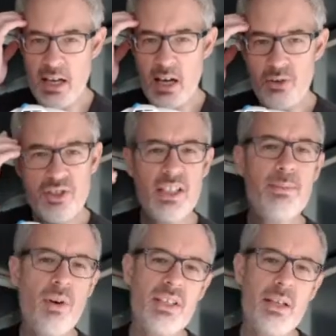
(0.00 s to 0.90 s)
I'll stick the
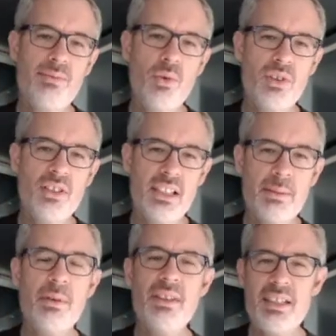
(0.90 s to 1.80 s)
price up for this lid,
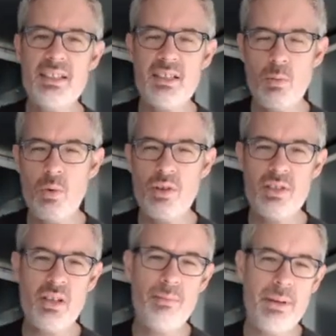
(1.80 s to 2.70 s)
but this
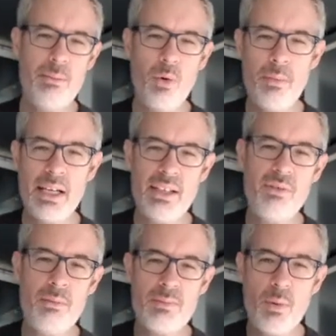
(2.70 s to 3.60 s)
was a bit more money
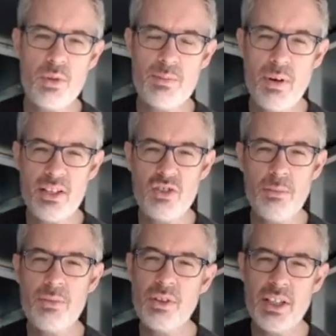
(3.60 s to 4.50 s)
from
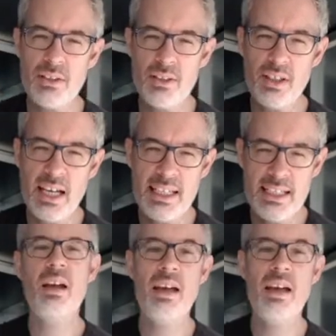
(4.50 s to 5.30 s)
sportsbikeshop.co.uk.